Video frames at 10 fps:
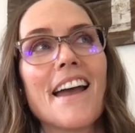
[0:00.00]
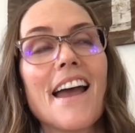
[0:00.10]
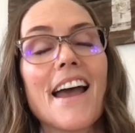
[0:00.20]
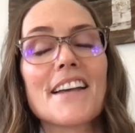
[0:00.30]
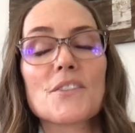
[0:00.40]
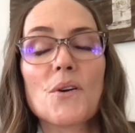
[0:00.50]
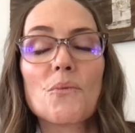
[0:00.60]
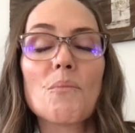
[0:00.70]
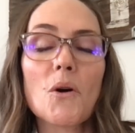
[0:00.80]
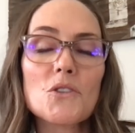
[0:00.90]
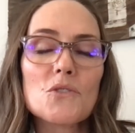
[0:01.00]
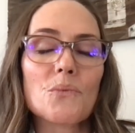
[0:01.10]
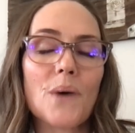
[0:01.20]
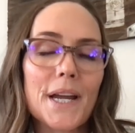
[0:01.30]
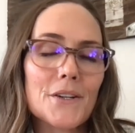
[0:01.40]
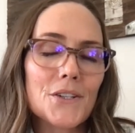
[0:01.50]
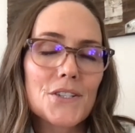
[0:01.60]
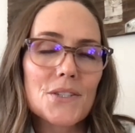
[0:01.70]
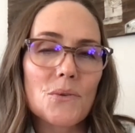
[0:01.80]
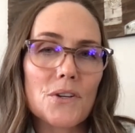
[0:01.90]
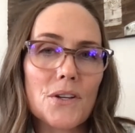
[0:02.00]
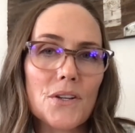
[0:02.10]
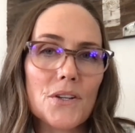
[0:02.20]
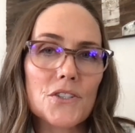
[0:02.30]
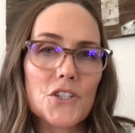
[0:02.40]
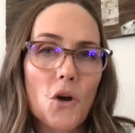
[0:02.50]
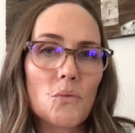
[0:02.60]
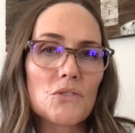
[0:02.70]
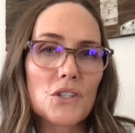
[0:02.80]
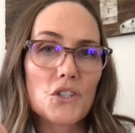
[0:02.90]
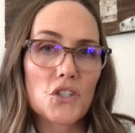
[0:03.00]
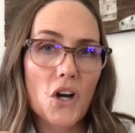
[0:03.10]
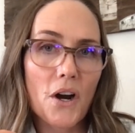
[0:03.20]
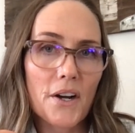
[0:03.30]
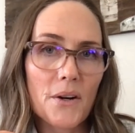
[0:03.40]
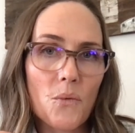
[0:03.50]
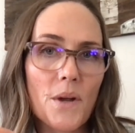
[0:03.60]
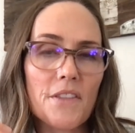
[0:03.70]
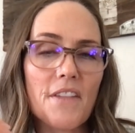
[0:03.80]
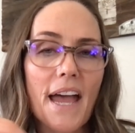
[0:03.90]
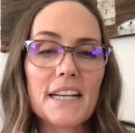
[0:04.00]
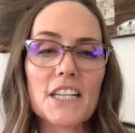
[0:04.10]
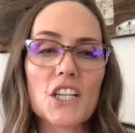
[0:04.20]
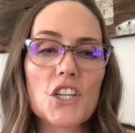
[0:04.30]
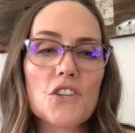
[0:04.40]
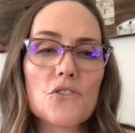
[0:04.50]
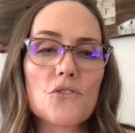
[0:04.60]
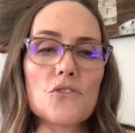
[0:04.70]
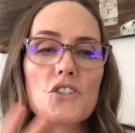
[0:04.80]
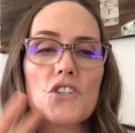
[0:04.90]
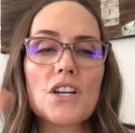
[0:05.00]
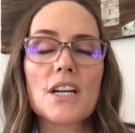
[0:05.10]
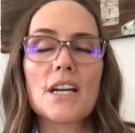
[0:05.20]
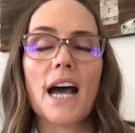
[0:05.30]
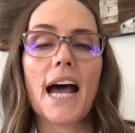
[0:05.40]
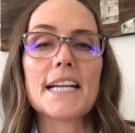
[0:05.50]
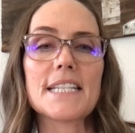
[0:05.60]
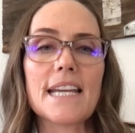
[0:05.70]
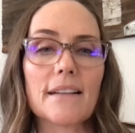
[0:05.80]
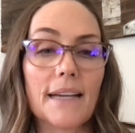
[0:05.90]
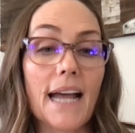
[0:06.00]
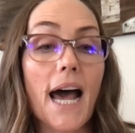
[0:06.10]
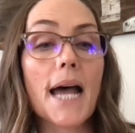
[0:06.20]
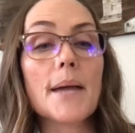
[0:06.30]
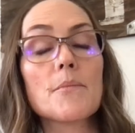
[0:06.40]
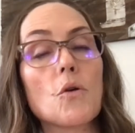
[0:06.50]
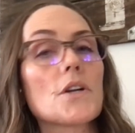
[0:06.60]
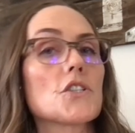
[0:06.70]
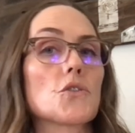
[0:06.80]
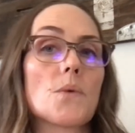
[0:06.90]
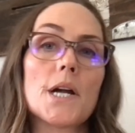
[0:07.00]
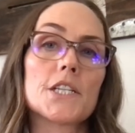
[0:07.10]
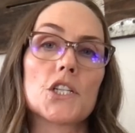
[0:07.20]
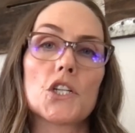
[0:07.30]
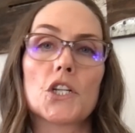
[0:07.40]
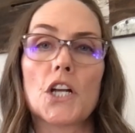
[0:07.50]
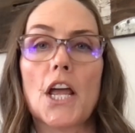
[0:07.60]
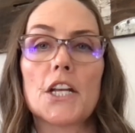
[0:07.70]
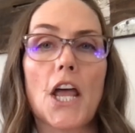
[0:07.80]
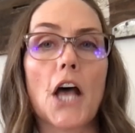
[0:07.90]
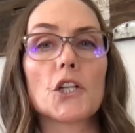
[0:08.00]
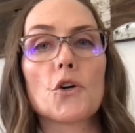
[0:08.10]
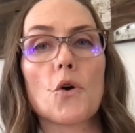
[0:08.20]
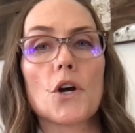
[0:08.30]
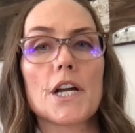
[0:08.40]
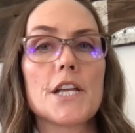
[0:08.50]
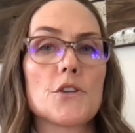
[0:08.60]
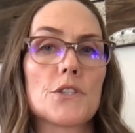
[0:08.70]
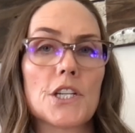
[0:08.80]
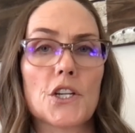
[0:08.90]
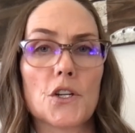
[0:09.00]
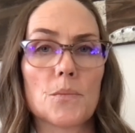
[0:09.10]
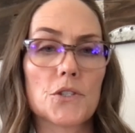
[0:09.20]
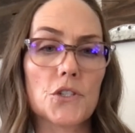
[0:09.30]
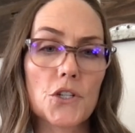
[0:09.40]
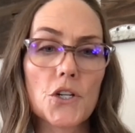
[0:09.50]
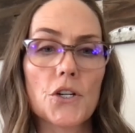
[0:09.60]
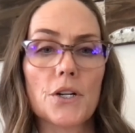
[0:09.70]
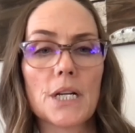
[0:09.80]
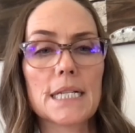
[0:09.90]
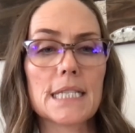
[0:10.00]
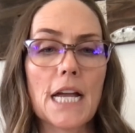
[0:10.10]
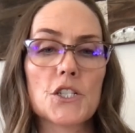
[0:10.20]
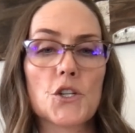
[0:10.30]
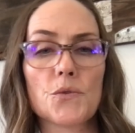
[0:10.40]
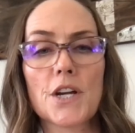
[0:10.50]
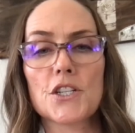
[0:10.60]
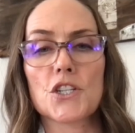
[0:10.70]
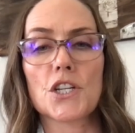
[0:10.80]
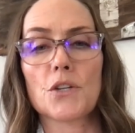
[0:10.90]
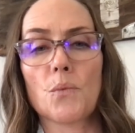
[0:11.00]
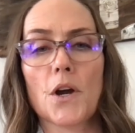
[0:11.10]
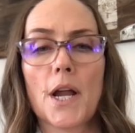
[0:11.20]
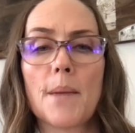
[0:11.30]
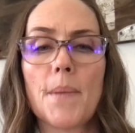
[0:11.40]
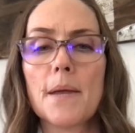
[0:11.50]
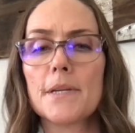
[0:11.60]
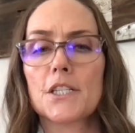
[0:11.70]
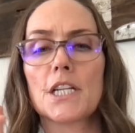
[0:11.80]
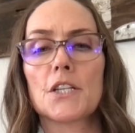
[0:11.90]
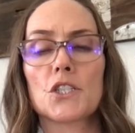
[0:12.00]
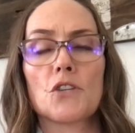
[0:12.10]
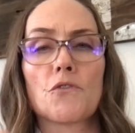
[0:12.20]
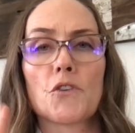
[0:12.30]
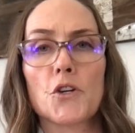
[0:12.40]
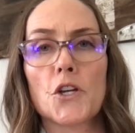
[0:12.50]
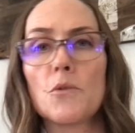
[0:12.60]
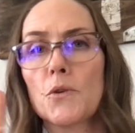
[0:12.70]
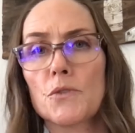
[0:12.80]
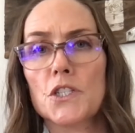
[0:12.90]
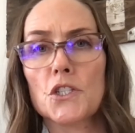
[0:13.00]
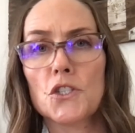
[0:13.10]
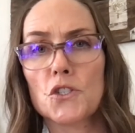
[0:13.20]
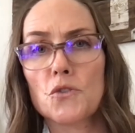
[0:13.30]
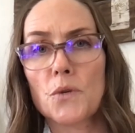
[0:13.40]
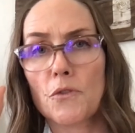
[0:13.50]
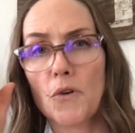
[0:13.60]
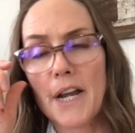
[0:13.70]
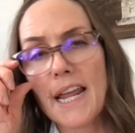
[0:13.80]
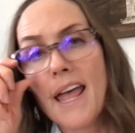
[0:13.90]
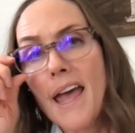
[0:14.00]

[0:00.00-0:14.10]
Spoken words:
as most writers don't start with that huge idea like I'm going to write an allegory using absurd exaggeration where a baby stands in for human resistance to authority.